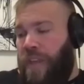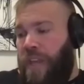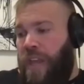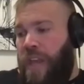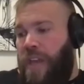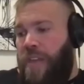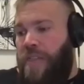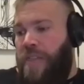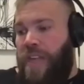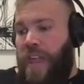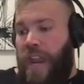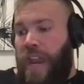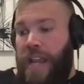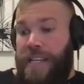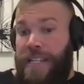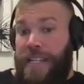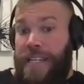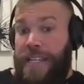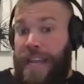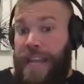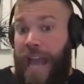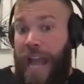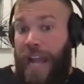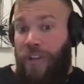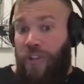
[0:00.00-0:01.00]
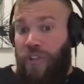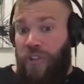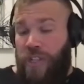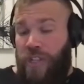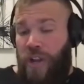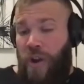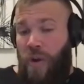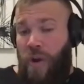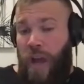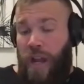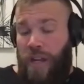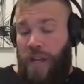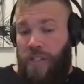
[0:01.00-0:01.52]
that I didn't actually
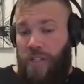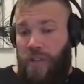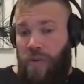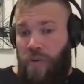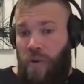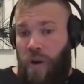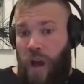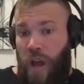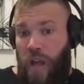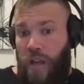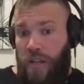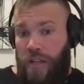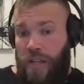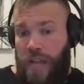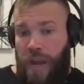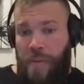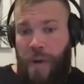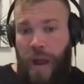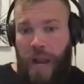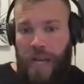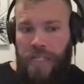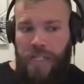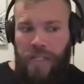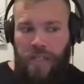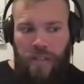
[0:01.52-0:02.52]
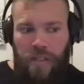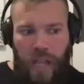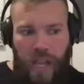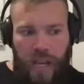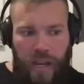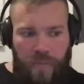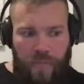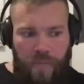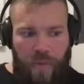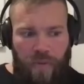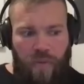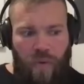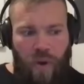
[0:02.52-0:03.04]
know how to squat. Now, mind you,
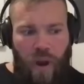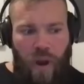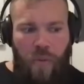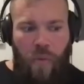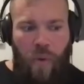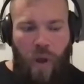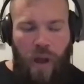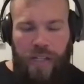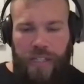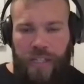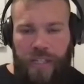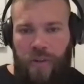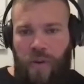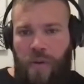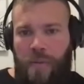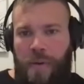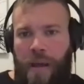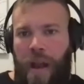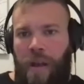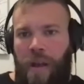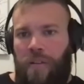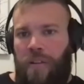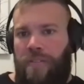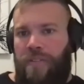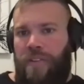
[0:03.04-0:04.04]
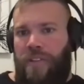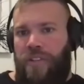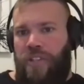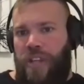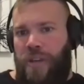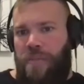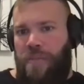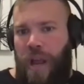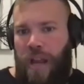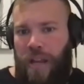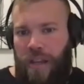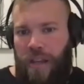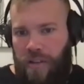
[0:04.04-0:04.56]
like before I walked into a powerlifting
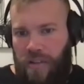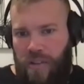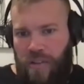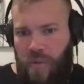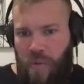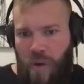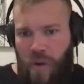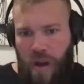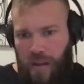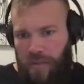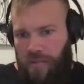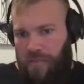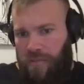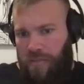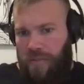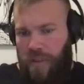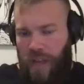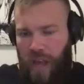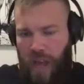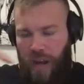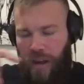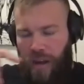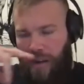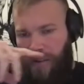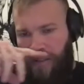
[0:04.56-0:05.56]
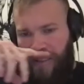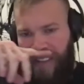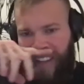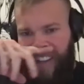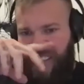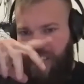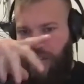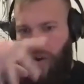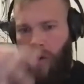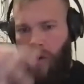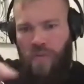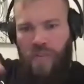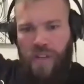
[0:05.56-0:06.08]
gym, I could squat, I don't know,
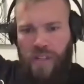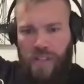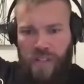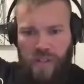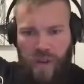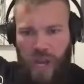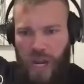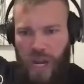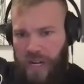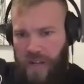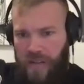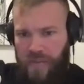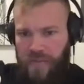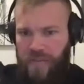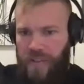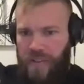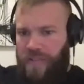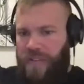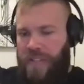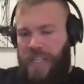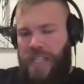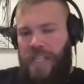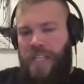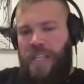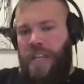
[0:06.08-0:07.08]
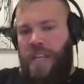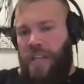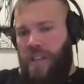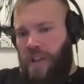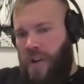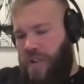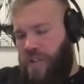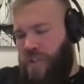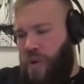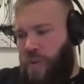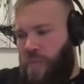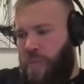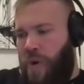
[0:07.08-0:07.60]
like over 250
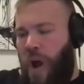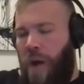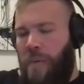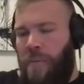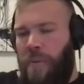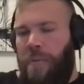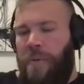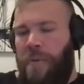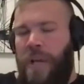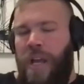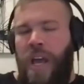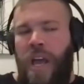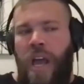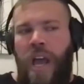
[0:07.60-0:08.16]
kilos, no problem.